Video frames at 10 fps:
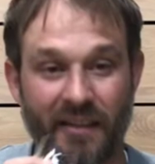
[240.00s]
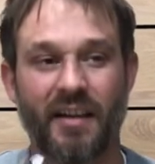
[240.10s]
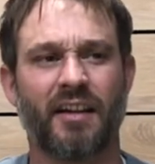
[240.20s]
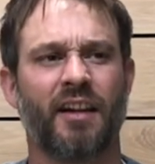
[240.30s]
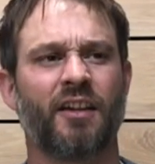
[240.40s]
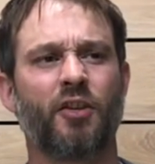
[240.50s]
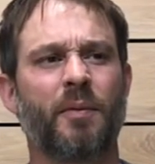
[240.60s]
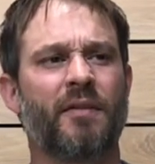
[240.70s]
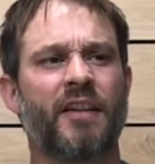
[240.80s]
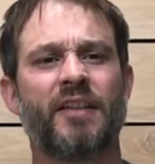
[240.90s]
like a little bit
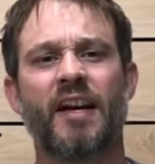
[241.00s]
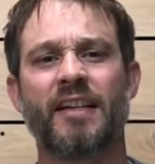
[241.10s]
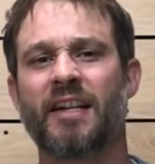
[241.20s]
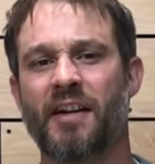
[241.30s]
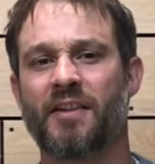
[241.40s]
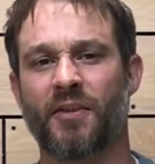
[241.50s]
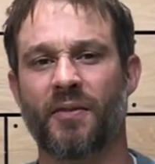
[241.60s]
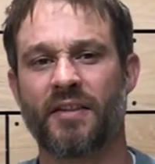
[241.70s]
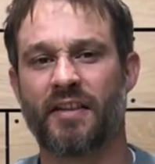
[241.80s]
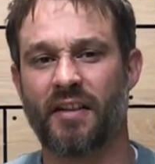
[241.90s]
of a nutty
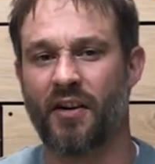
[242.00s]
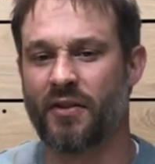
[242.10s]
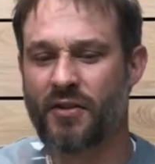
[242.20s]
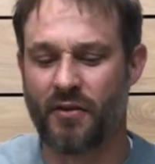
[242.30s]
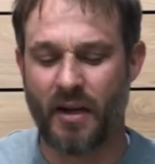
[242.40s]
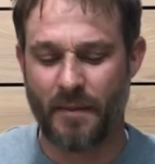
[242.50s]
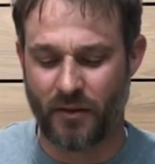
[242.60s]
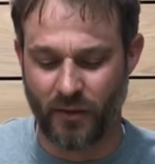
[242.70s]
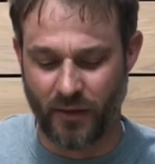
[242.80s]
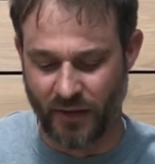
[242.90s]
characteristic also coming
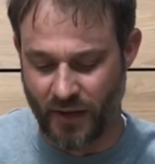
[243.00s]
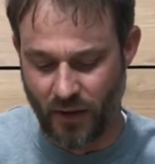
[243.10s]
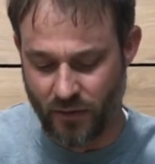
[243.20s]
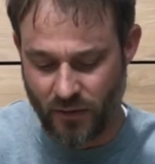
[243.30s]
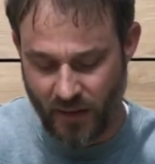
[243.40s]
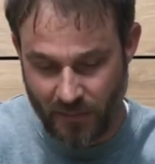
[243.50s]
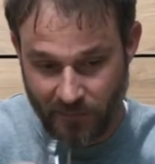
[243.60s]
through on the nose.